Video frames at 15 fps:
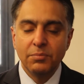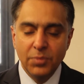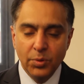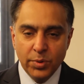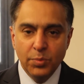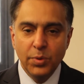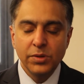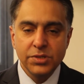
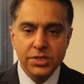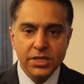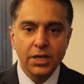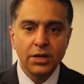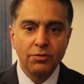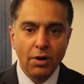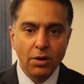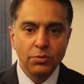But we will
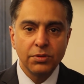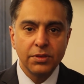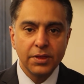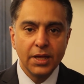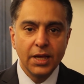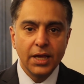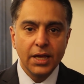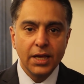see
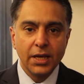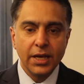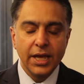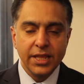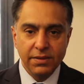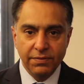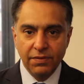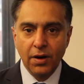growth in the